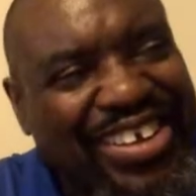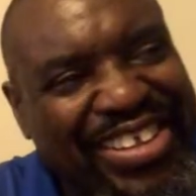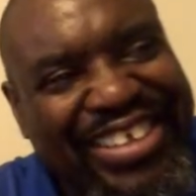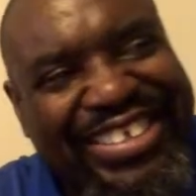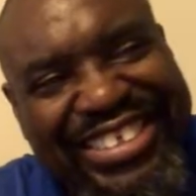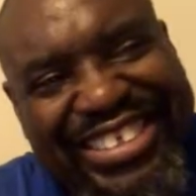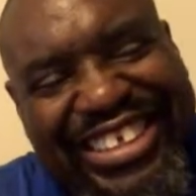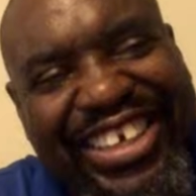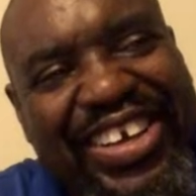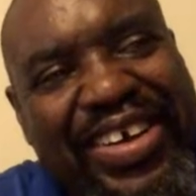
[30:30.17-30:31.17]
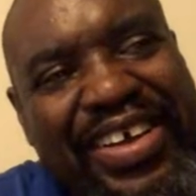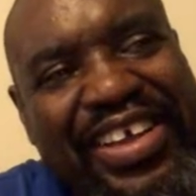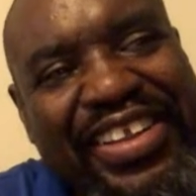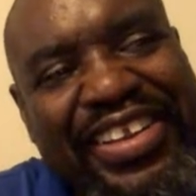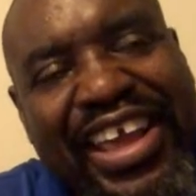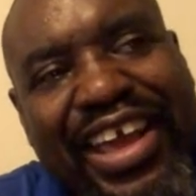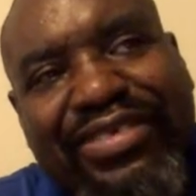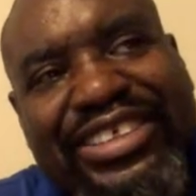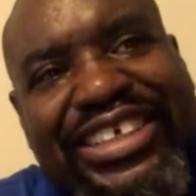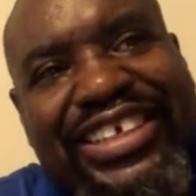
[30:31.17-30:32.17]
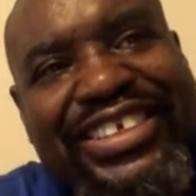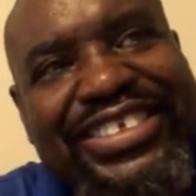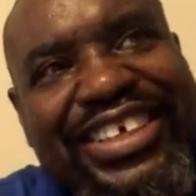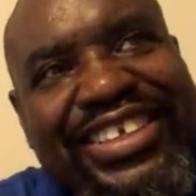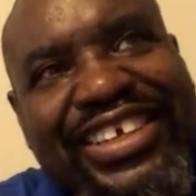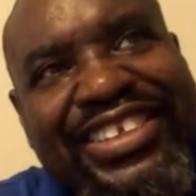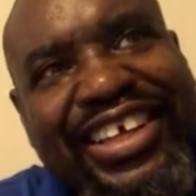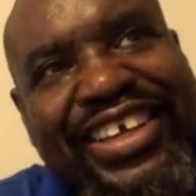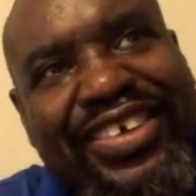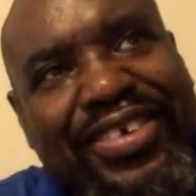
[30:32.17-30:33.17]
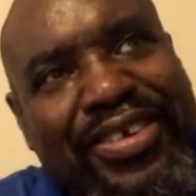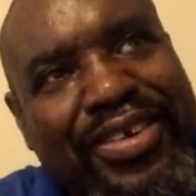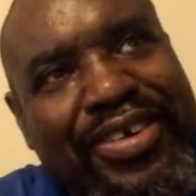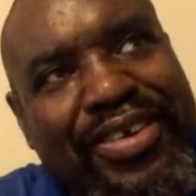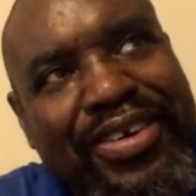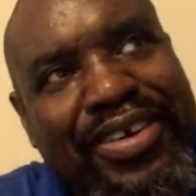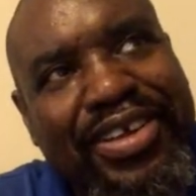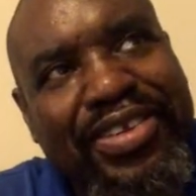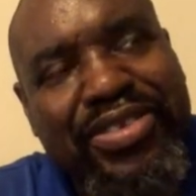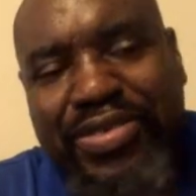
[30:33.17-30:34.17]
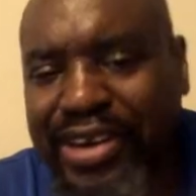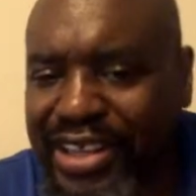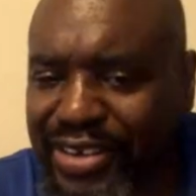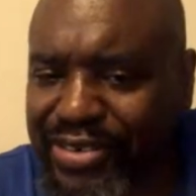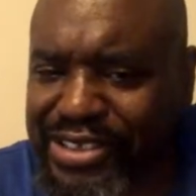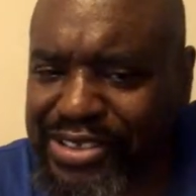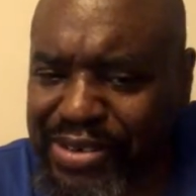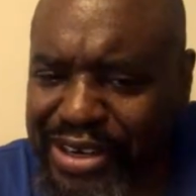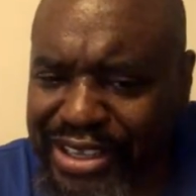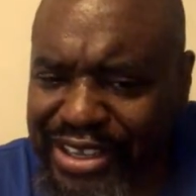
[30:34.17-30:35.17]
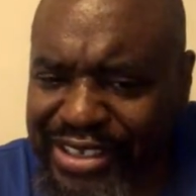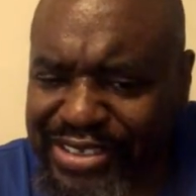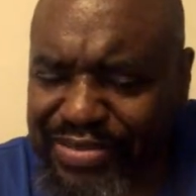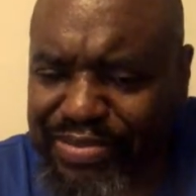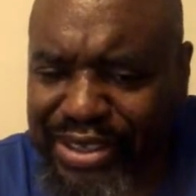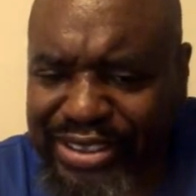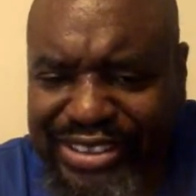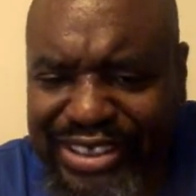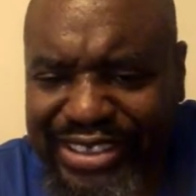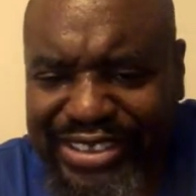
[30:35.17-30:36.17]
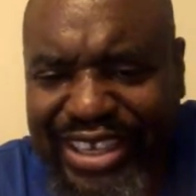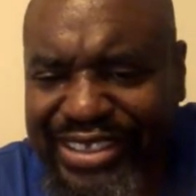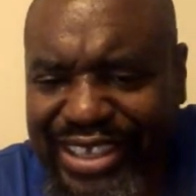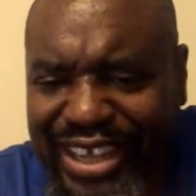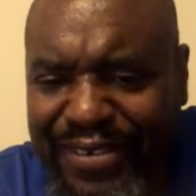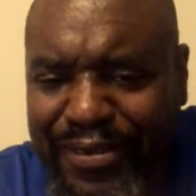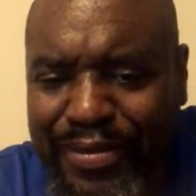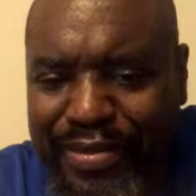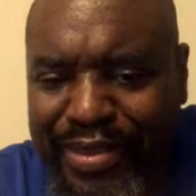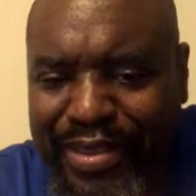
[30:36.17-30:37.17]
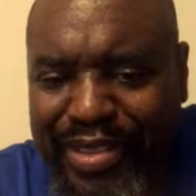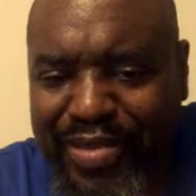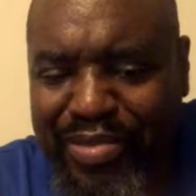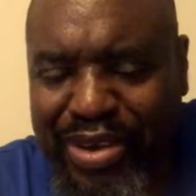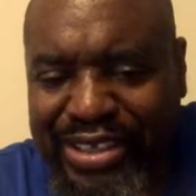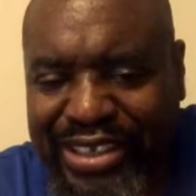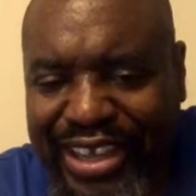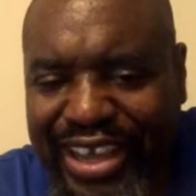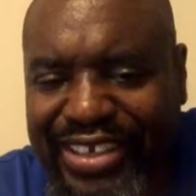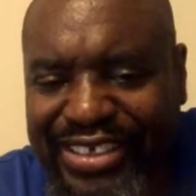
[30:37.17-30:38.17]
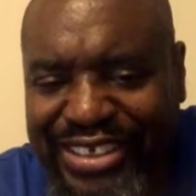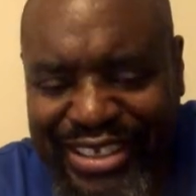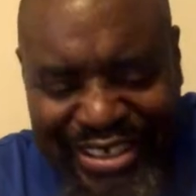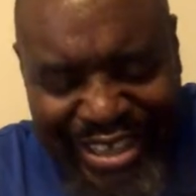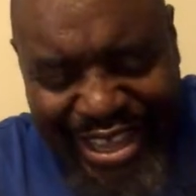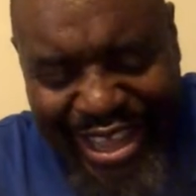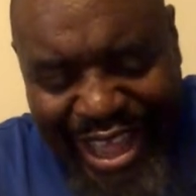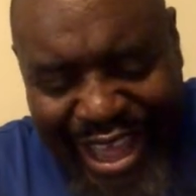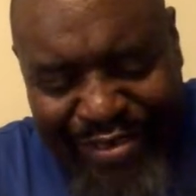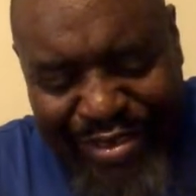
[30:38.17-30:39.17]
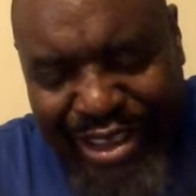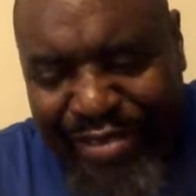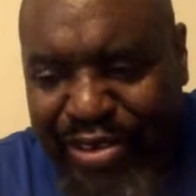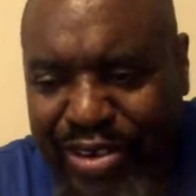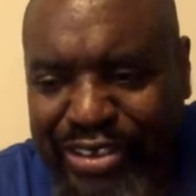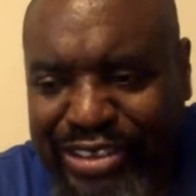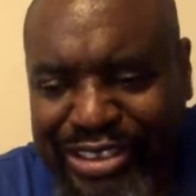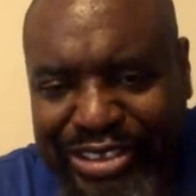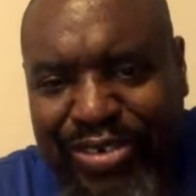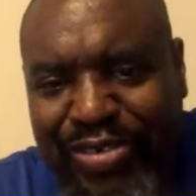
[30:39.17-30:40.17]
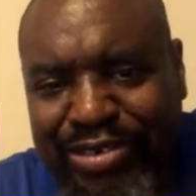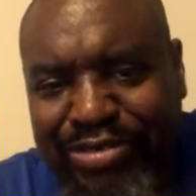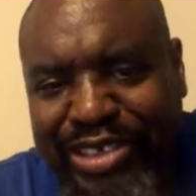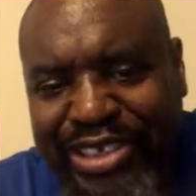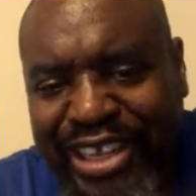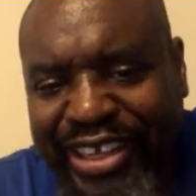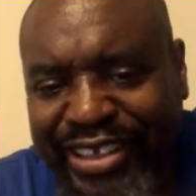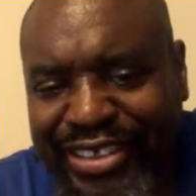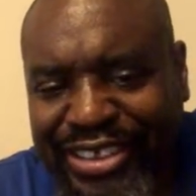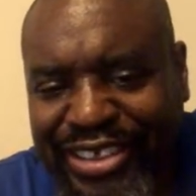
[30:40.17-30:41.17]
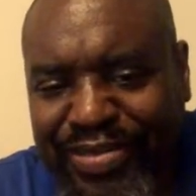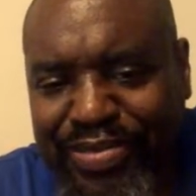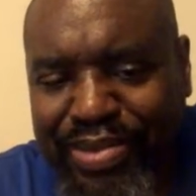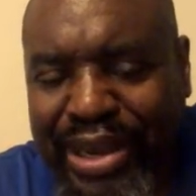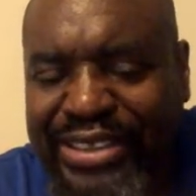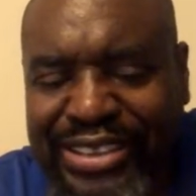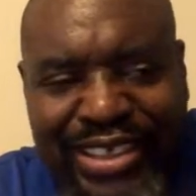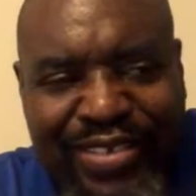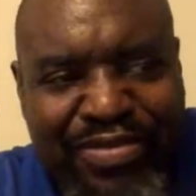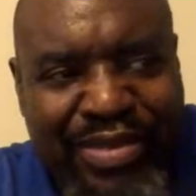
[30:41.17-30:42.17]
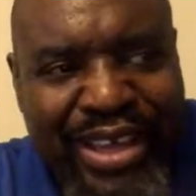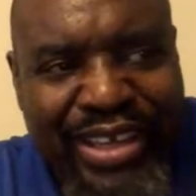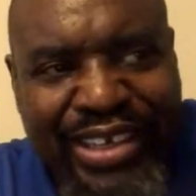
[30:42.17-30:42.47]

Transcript: It's just that they haven't seen each other. I think in 20, was it 20 years or plus years like that? But the energy that they had when they were on the show was ridiculously positive, man.